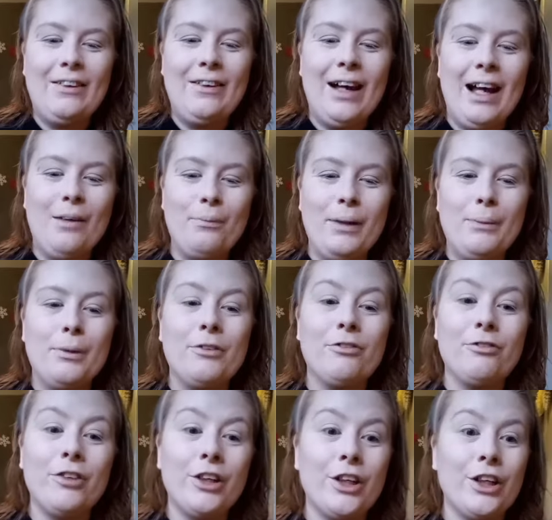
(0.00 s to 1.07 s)
happy. But
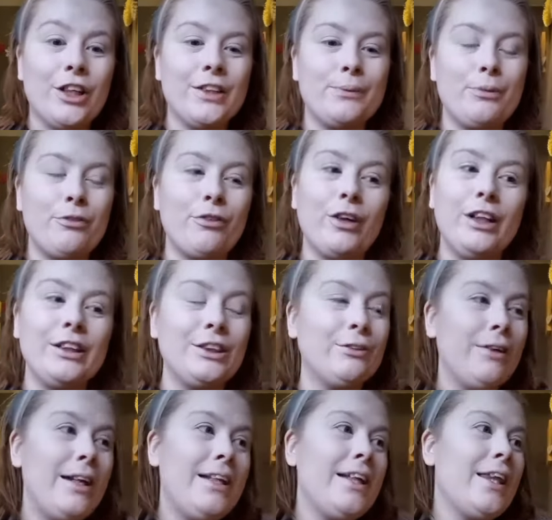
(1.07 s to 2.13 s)
first, before I do
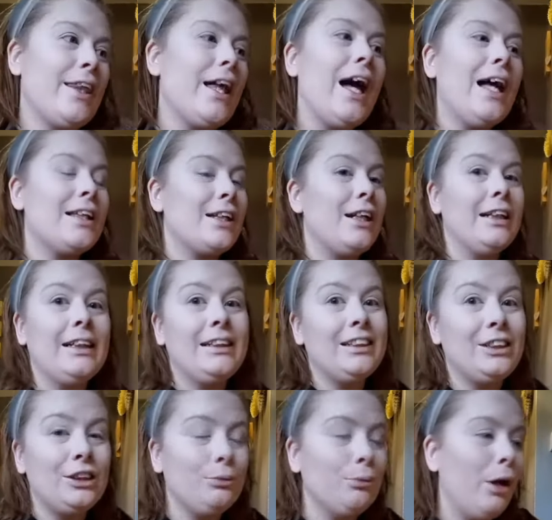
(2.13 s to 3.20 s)
any of that, I need to
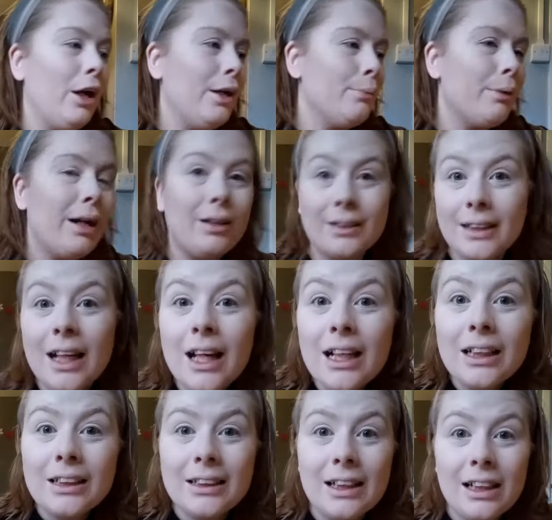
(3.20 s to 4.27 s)
do my eyebrows,
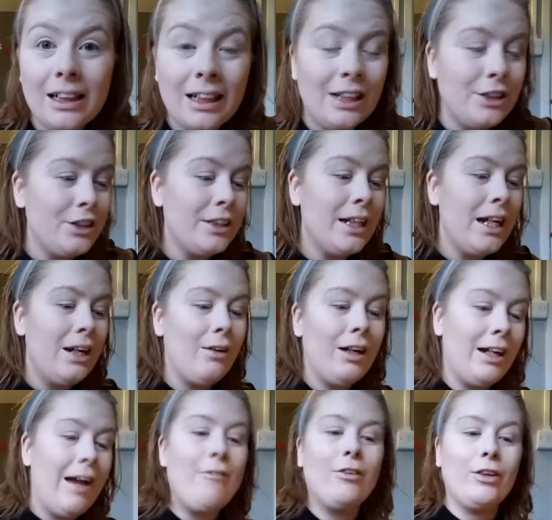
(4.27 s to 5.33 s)
because can you tell I
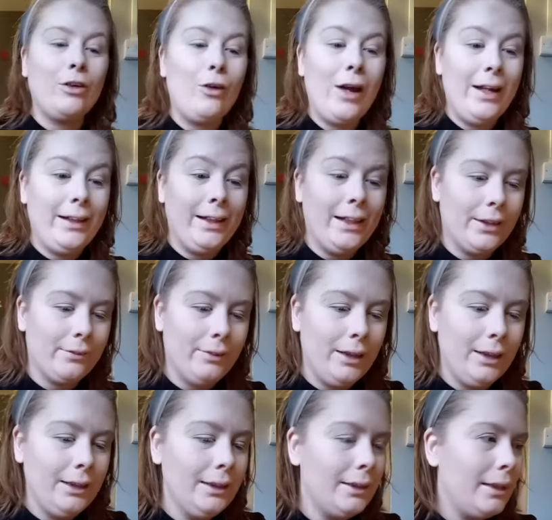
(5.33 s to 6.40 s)
haven't got any
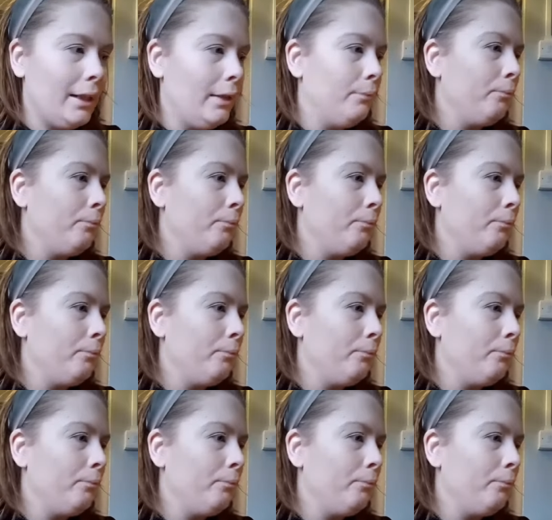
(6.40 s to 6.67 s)
otherwise,